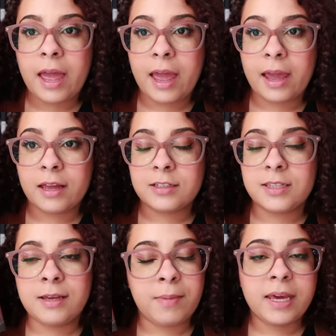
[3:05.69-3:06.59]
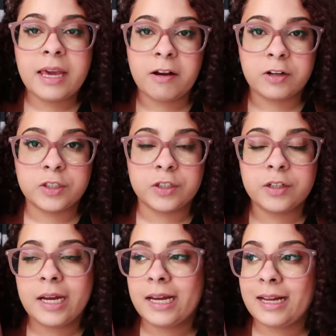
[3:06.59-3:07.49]
and the main
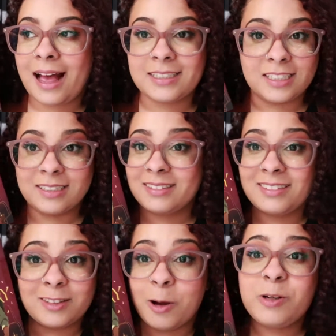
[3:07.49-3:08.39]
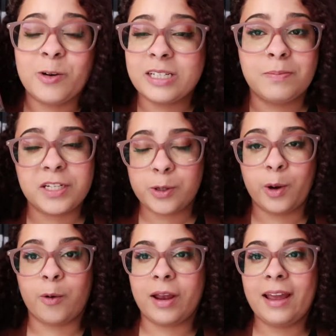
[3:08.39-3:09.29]
character has no choice but to
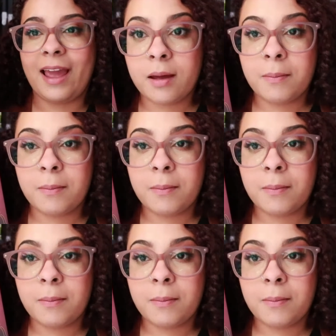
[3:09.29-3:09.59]
agree